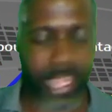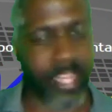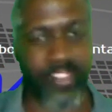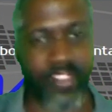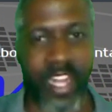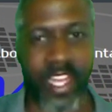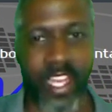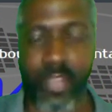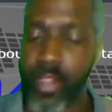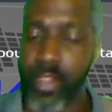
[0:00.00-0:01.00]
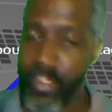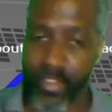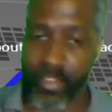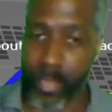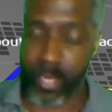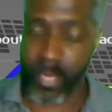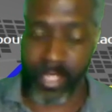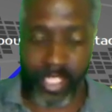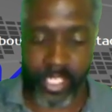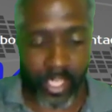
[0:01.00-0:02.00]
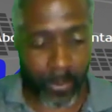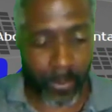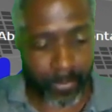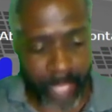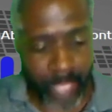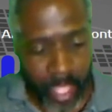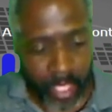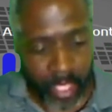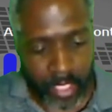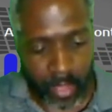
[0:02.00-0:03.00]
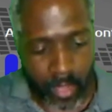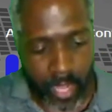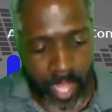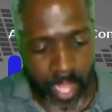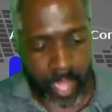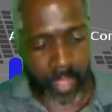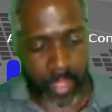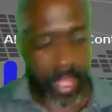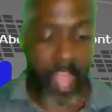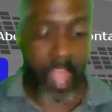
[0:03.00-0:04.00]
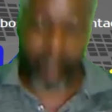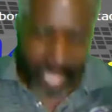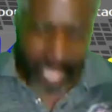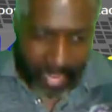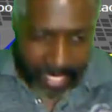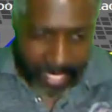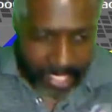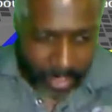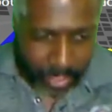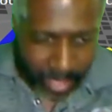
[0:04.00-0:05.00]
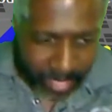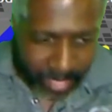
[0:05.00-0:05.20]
is finding you from going on this show. So, everybody out in Instagram